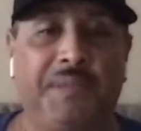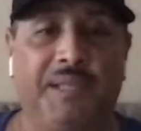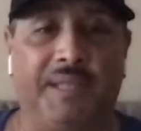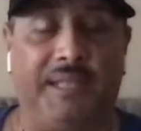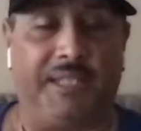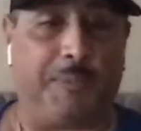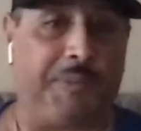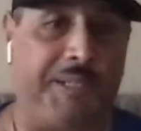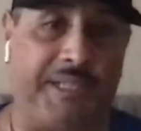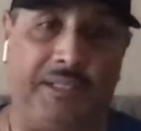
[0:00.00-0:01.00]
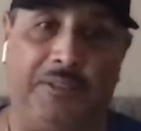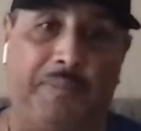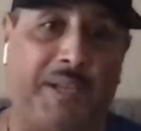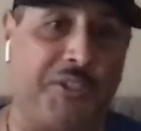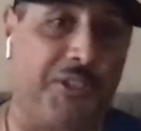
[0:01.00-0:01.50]
that this particular
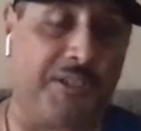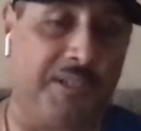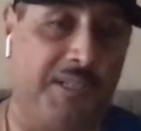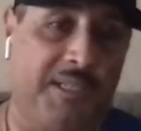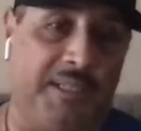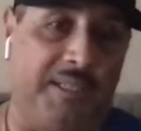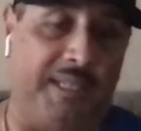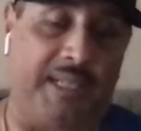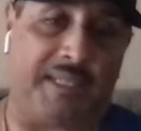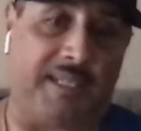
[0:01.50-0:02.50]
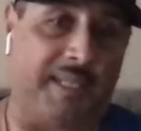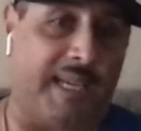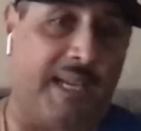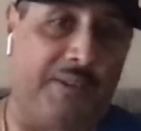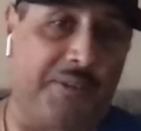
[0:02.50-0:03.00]
measure that's in the
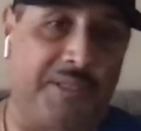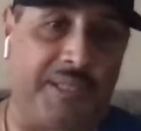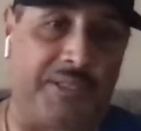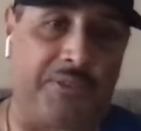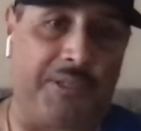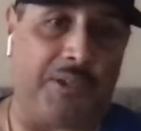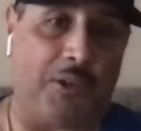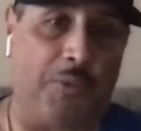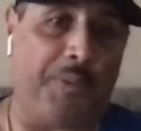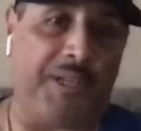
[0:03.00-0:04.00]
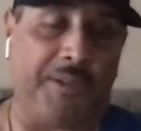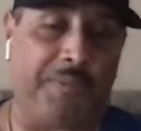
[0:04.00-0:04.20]
House is going to open up